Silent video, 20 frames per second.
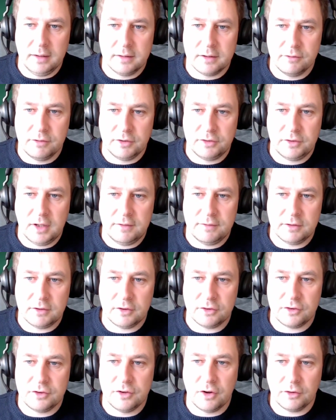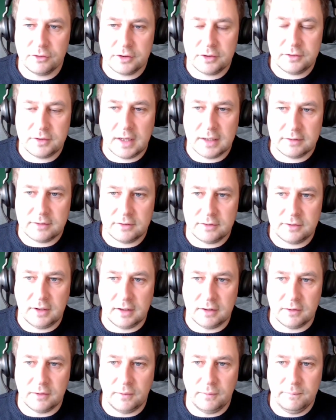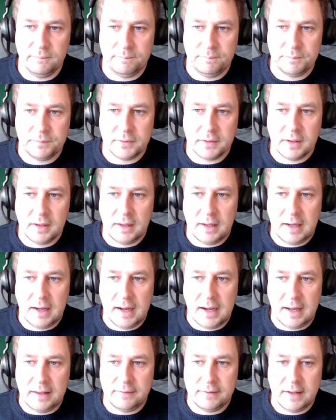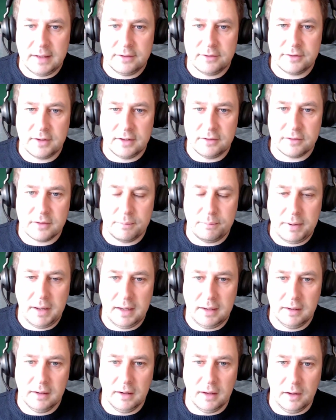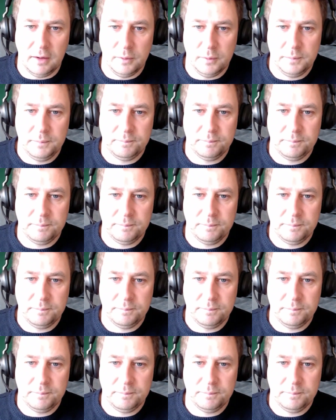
the receiver does not detect a signal and then sends the pin low.